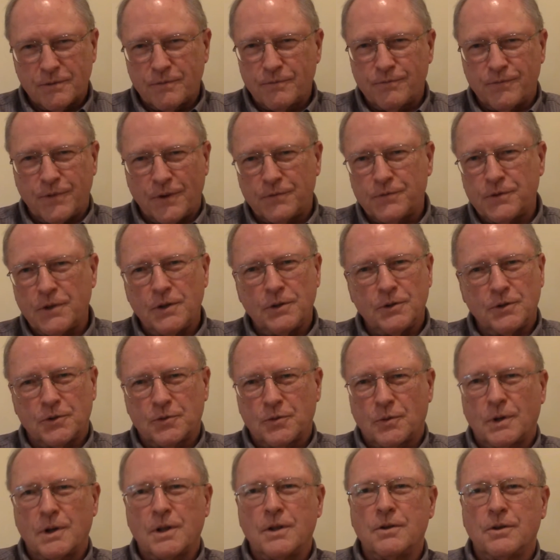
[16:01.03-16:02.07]
15 to
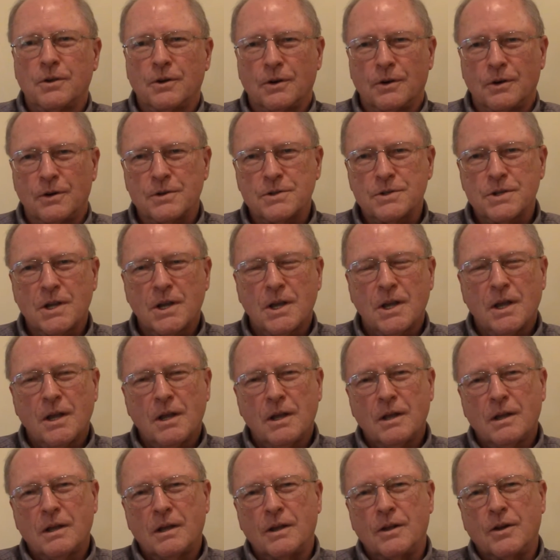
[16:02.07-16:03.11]
20 years.
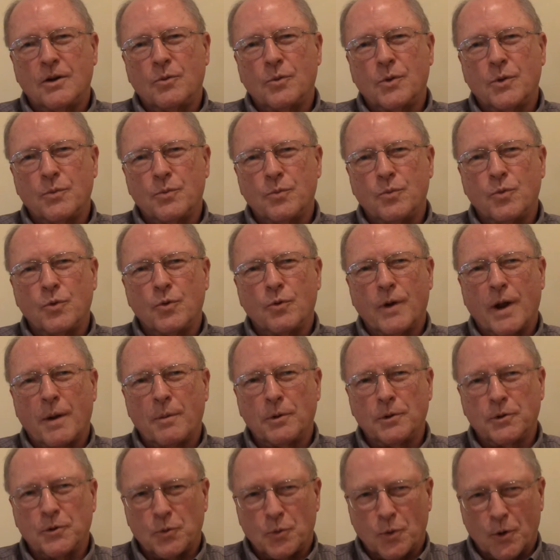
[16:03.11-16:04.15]
You know, we were
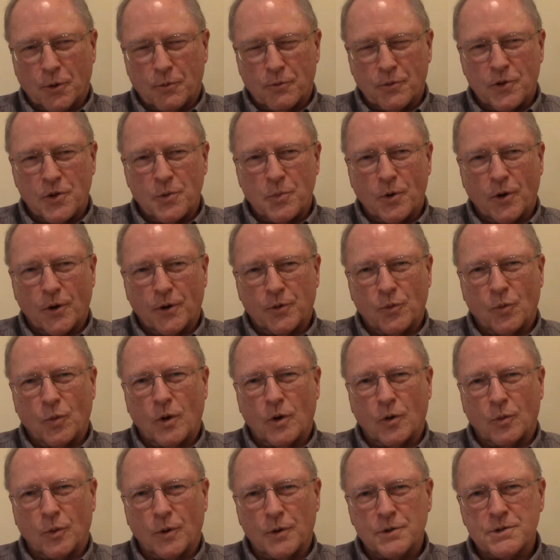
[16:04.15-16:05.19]
able to work with the American
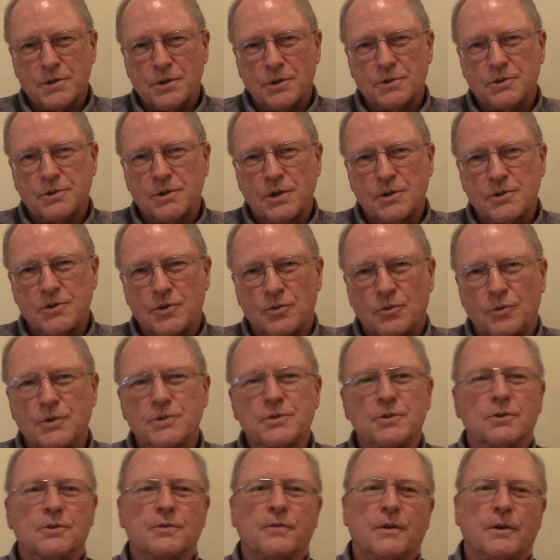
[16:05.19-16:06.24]
Water Works Association
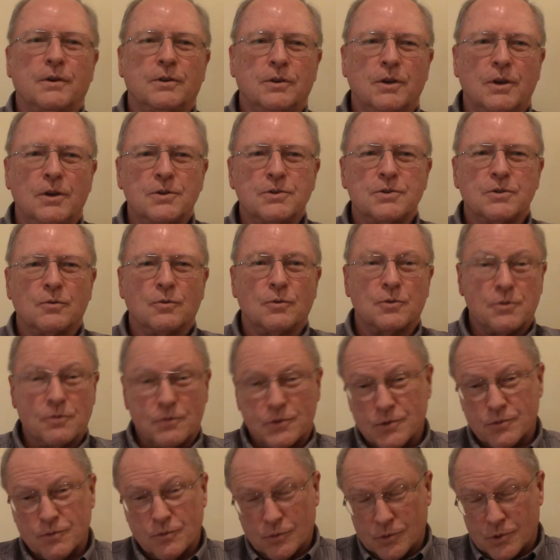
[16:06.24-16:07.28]
Research Foundation, which
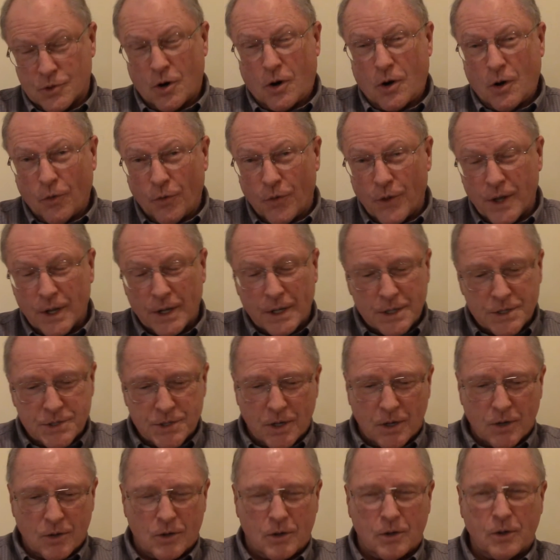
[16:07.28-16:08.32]
was called then, it's
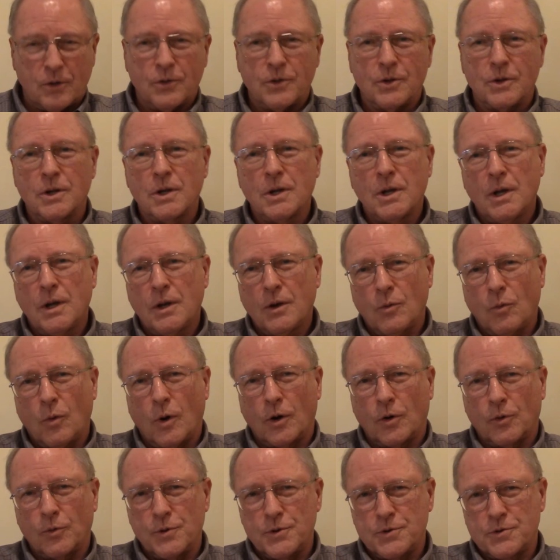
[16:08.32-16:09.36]
now called the
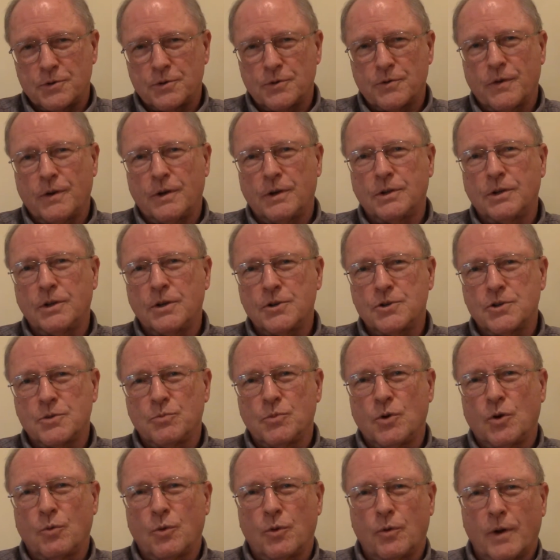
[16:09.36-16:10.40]
Water Research Foundation,
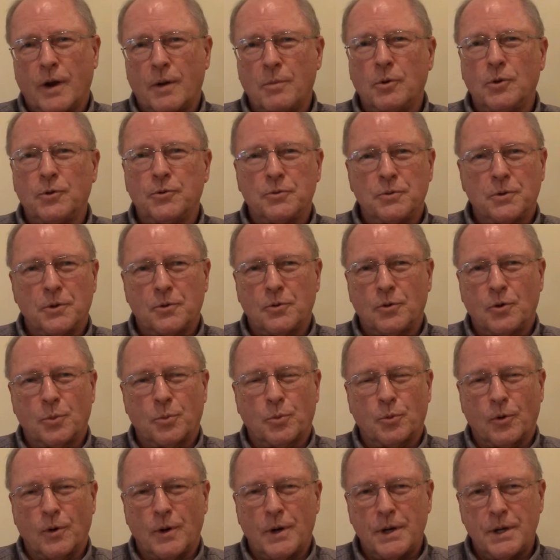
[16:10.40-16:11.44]
but we were able to
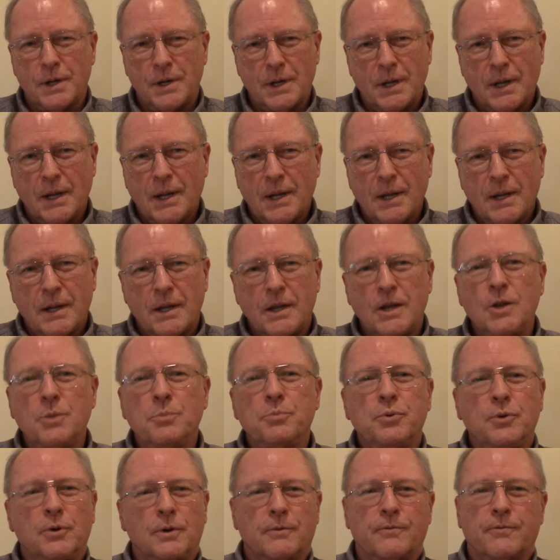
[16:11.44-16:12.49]
incorporate
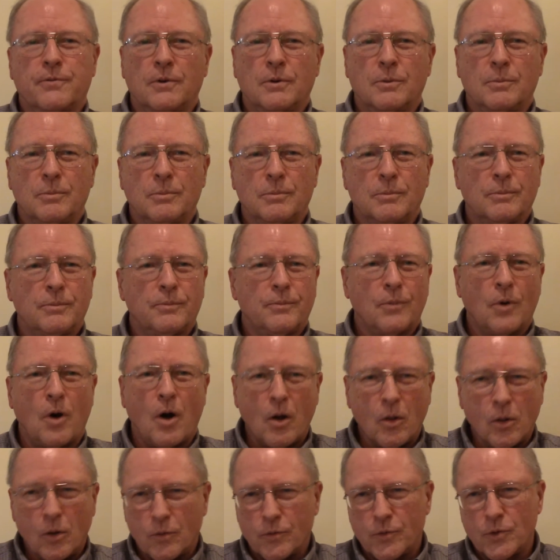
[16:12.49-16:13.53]
input from
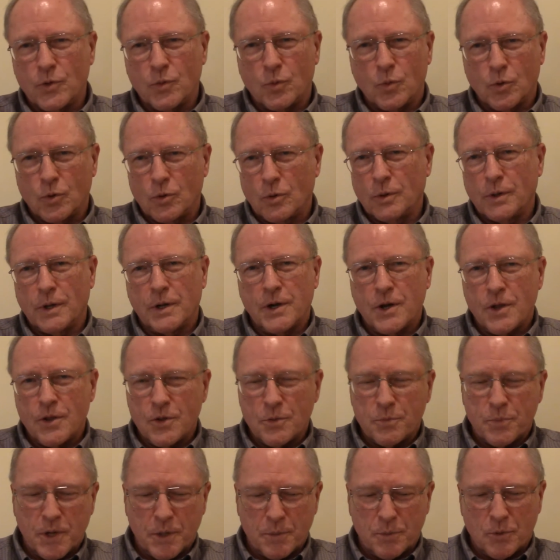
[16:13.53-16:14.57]
all over the world, any of
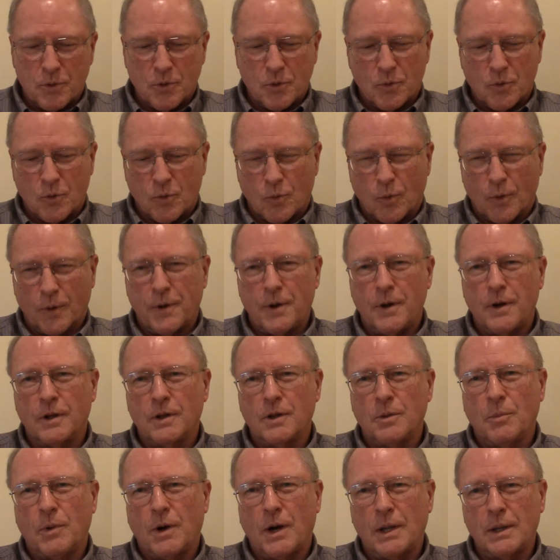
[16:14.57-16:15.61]
the people who were working
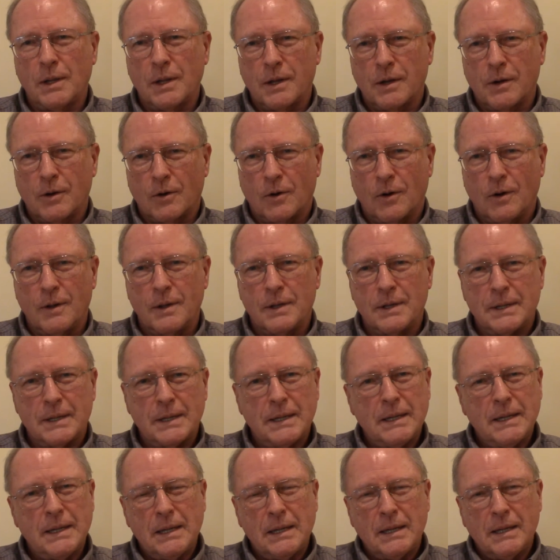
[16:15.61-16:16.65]
in the modeling area.
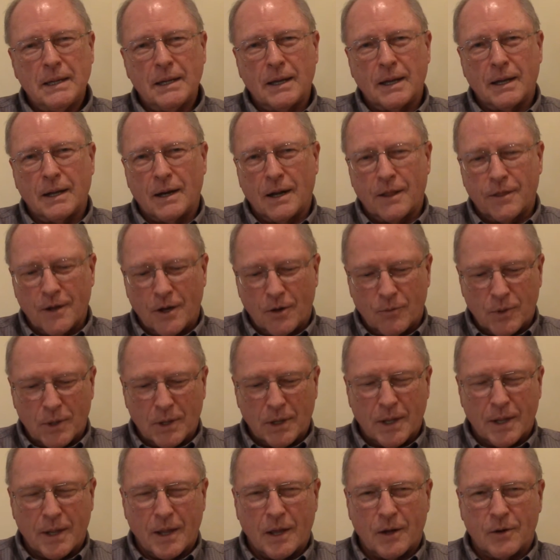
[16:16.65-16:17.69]
And I thought we
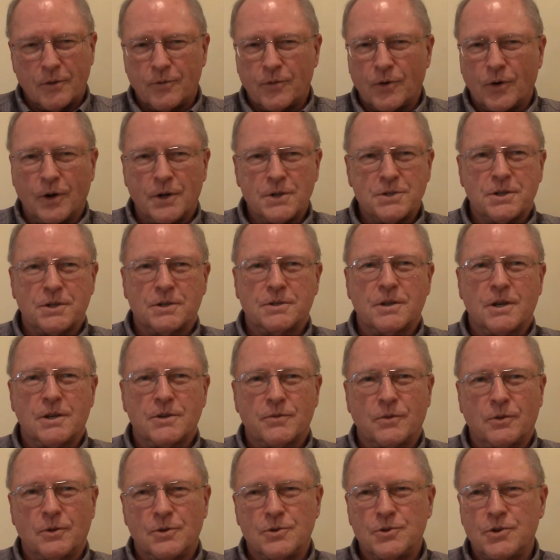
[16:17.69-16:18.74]
laid out a very
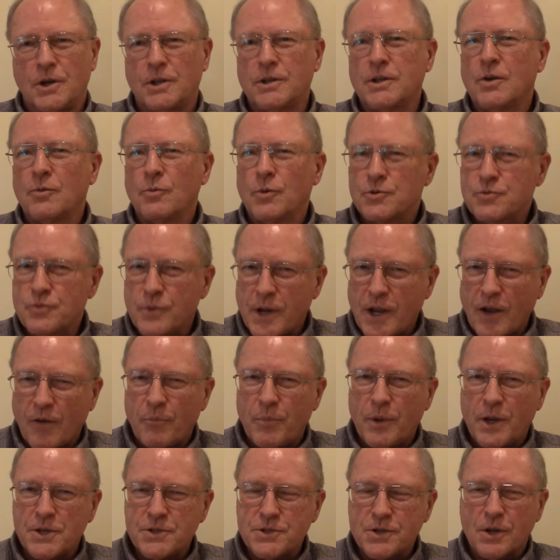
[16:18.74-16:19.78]
successful agenda, which we
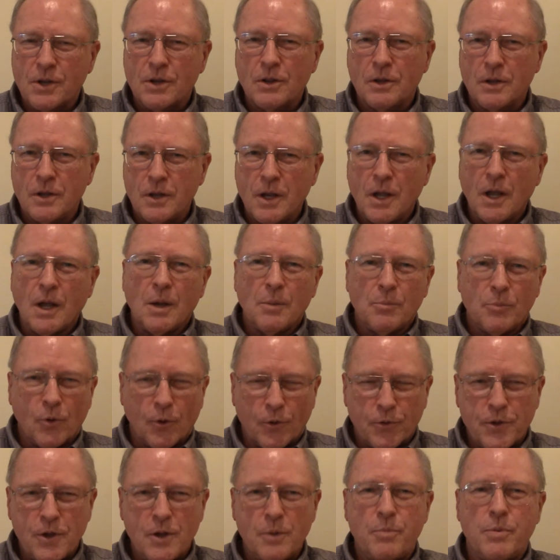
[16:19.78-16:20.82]
have basically
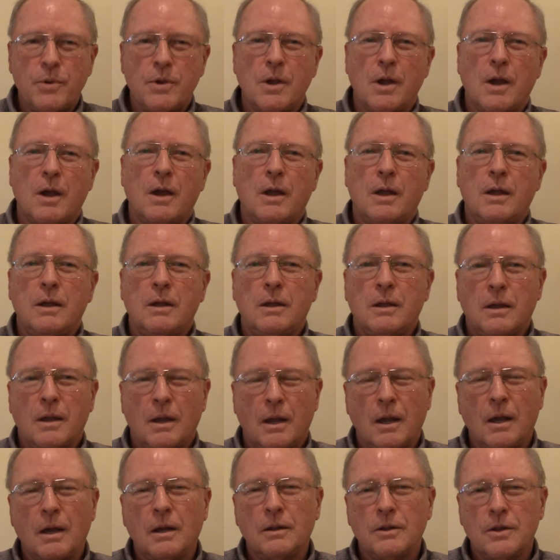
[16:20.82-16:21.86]
both EPA
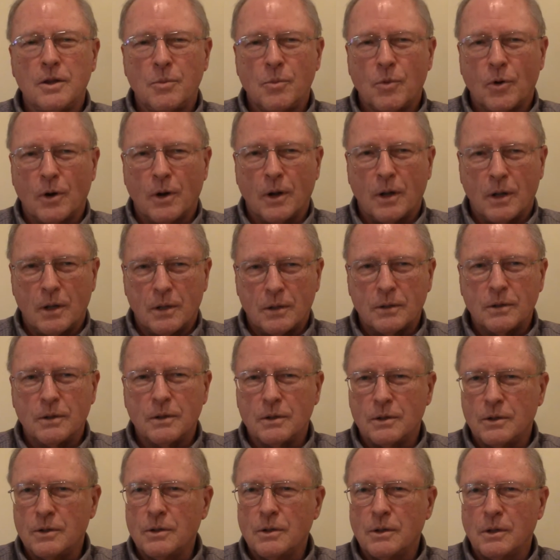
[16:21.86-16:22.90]
and
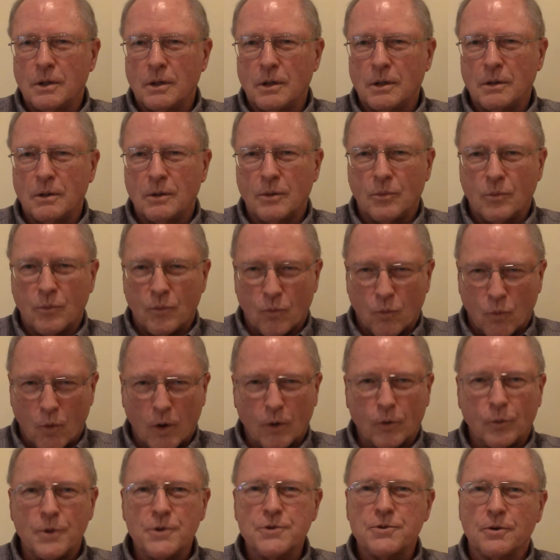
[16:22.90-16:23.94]
the
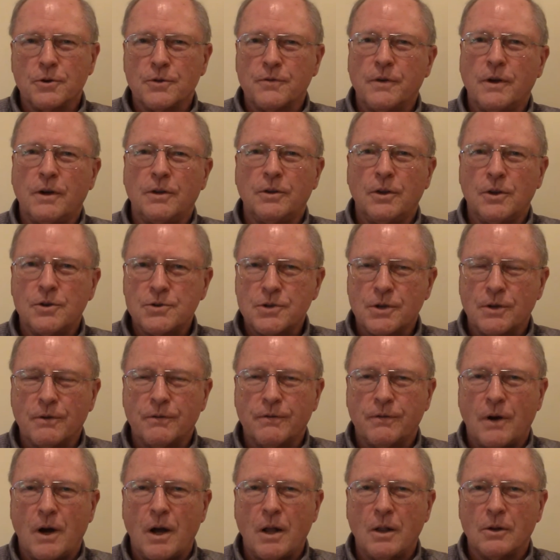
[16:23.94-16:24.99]
Water Research Foundation
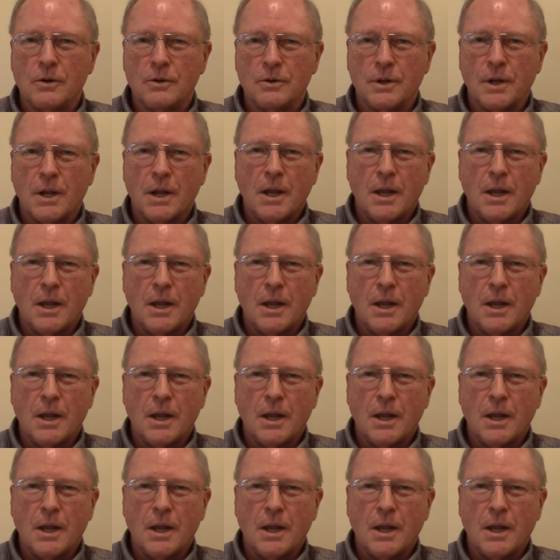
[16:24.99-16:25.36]
have followed.